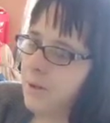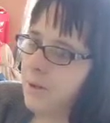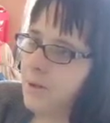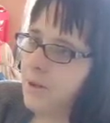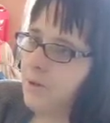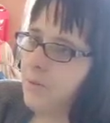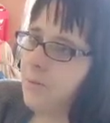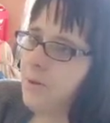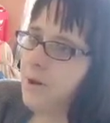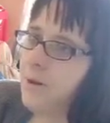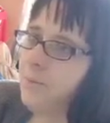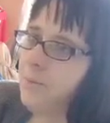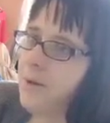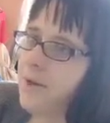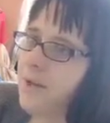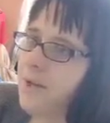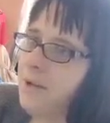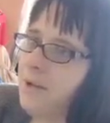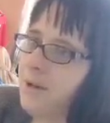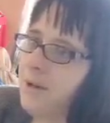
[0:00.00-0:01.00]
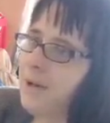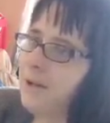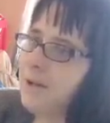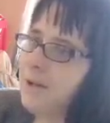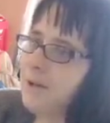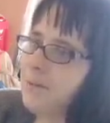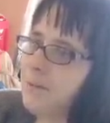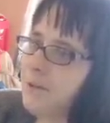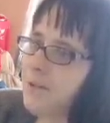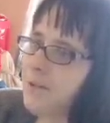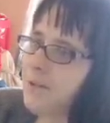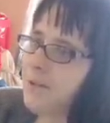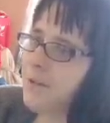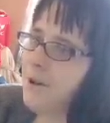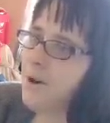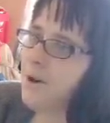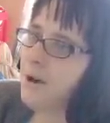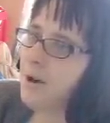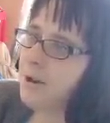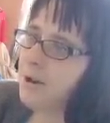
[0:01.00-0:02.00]
Don't mind me guys, I'm just
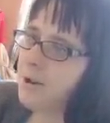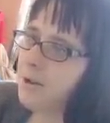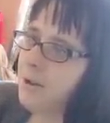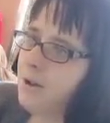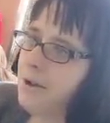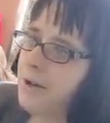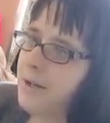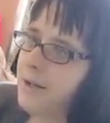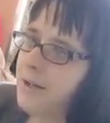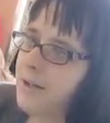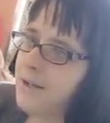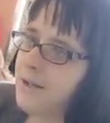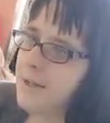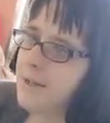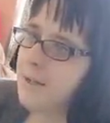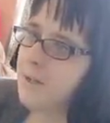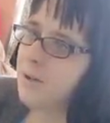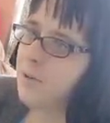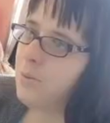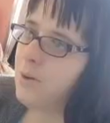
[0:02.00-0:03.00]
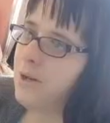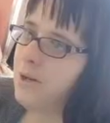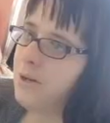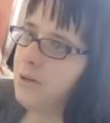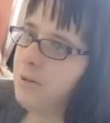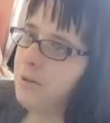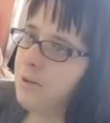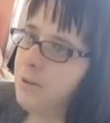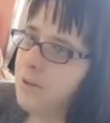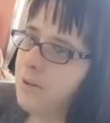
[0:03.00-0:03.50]
gliding down the world.